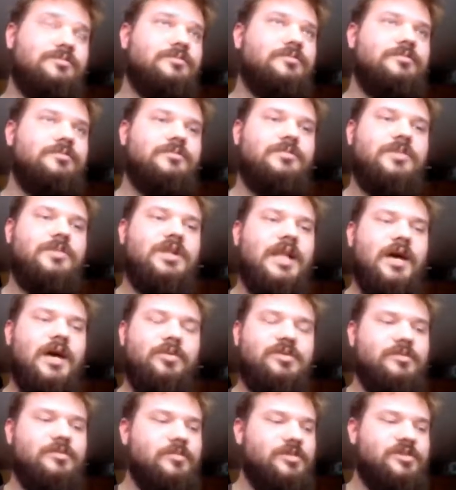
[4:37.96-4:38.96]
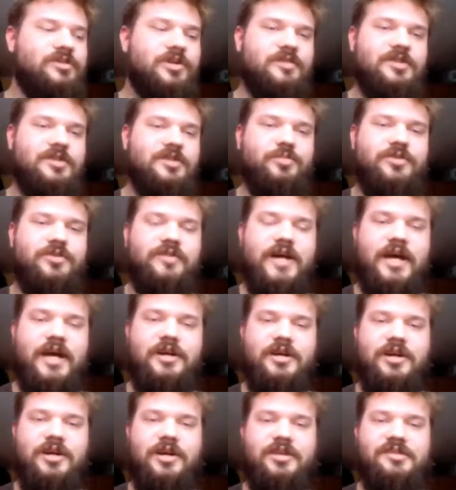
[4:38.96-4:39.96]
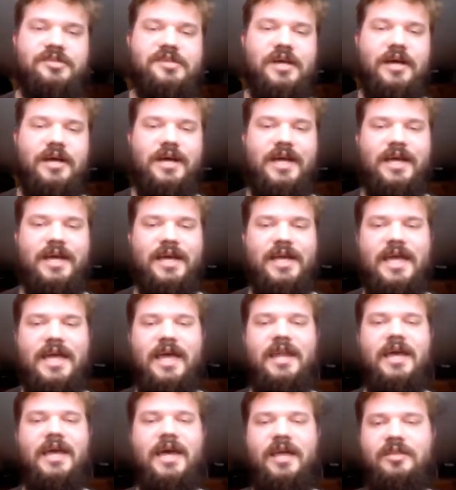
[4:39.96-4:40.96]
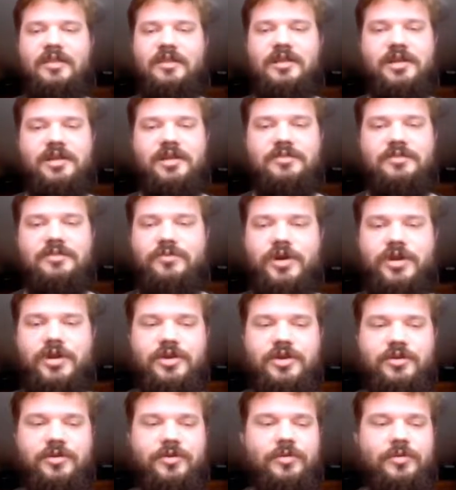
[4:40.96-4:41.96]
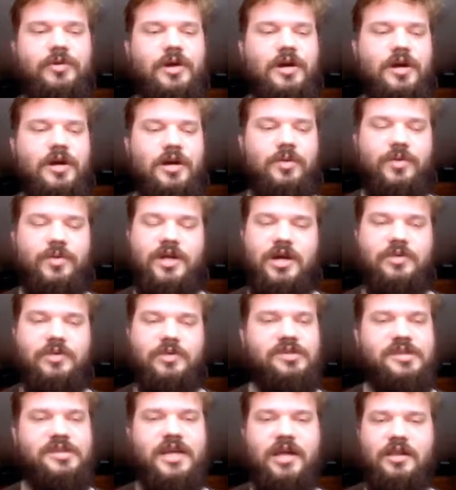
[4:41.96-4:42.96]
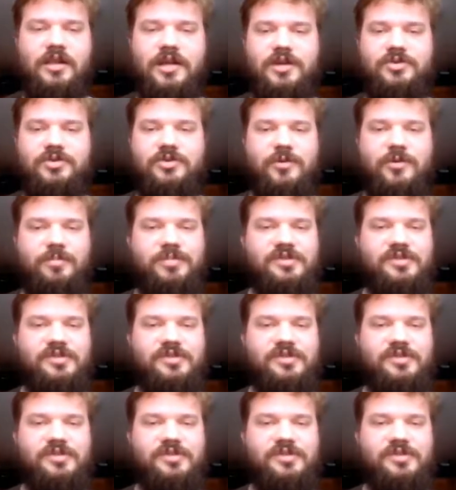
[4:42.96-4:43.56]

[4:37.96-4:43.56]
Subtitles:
cloud service providers can handle it for you without the scaling groups.